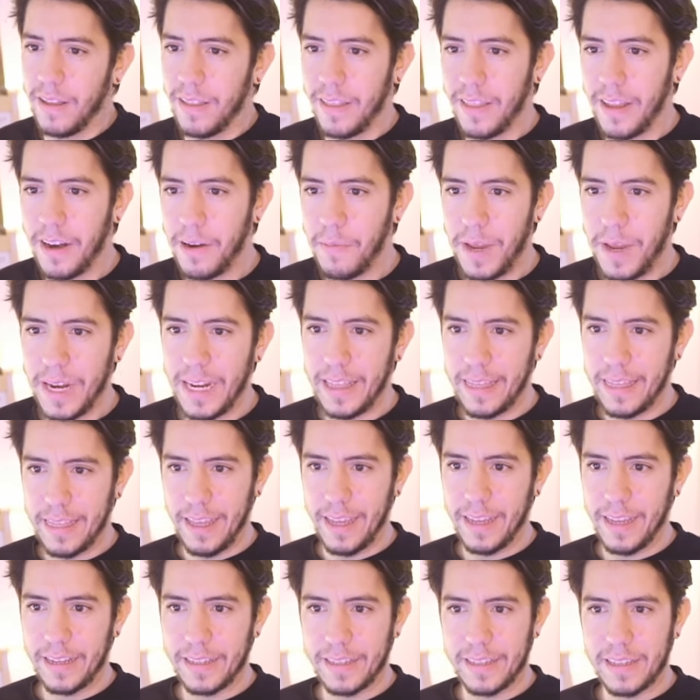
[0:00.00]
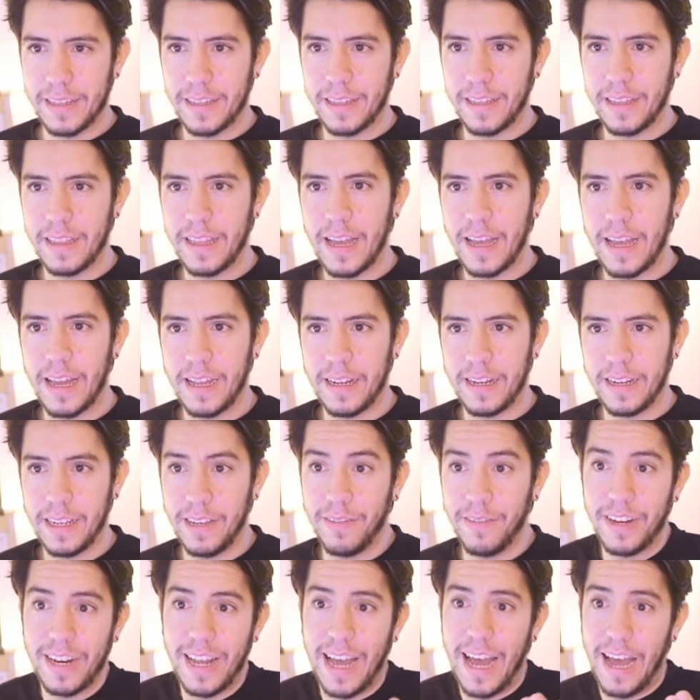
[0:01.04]
There are many things that
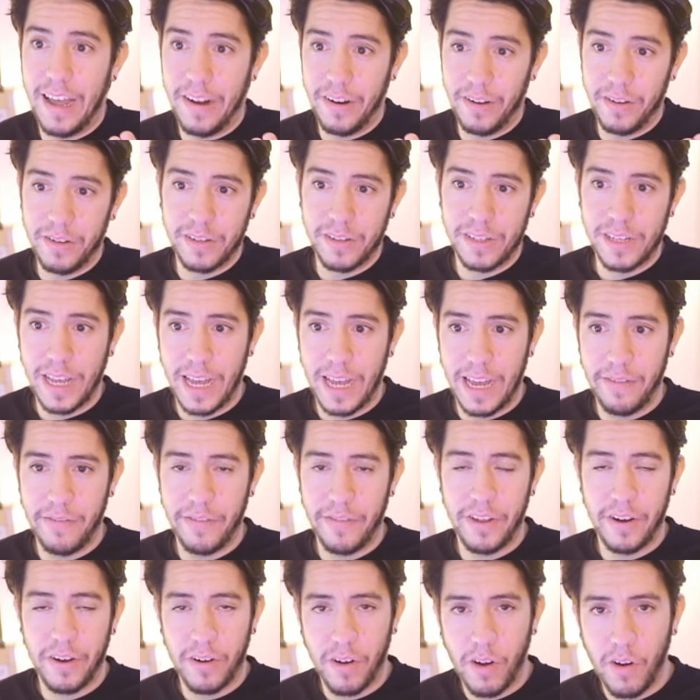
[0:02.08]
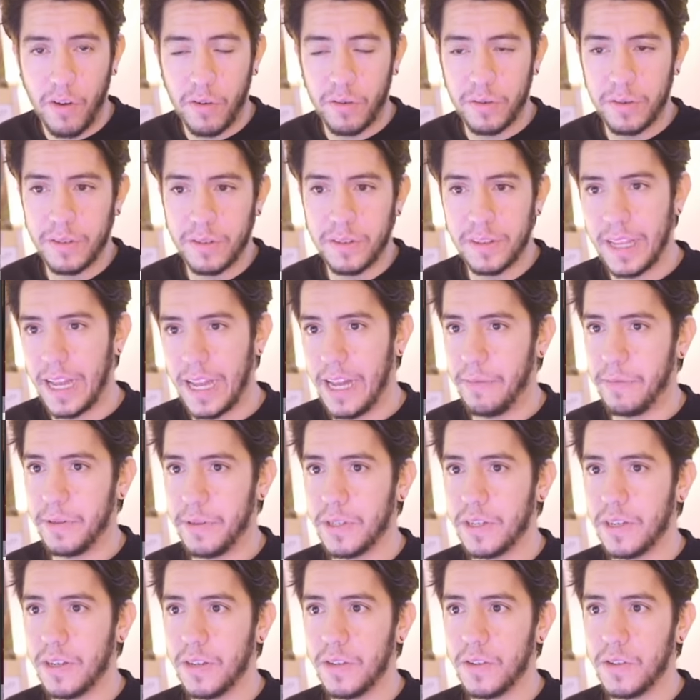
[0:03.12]
even add-ons have their own tabs.